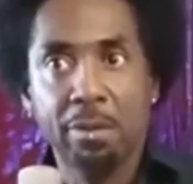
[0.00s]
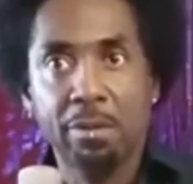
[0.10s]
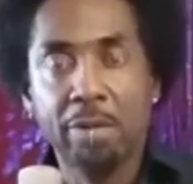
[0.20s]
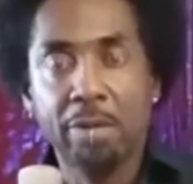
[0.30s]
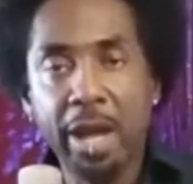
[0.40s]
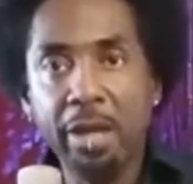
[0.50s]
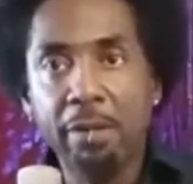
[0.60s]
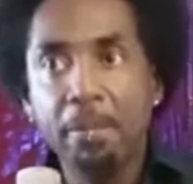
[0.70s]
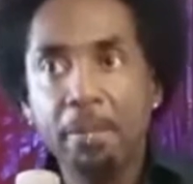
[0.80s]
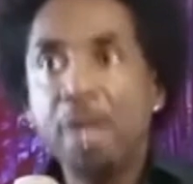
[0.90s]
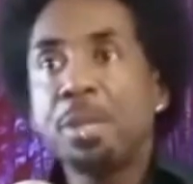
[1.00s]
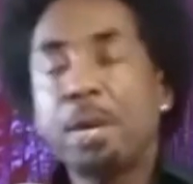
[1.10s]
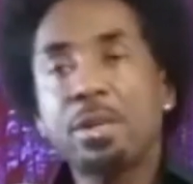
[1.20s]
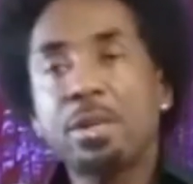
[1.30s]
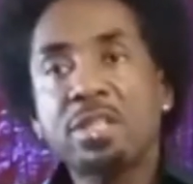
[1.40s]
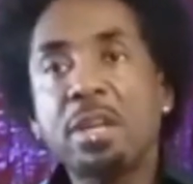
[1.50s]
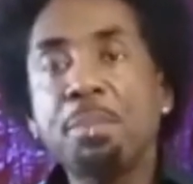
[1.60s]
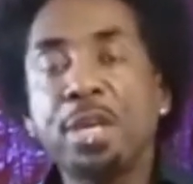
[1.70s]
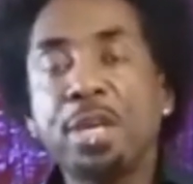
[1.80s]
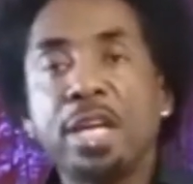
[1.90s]
Okay? There are some
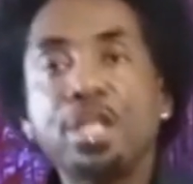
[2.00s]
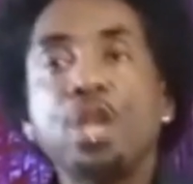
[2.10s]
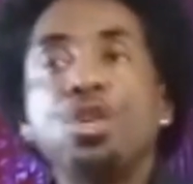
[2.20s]
things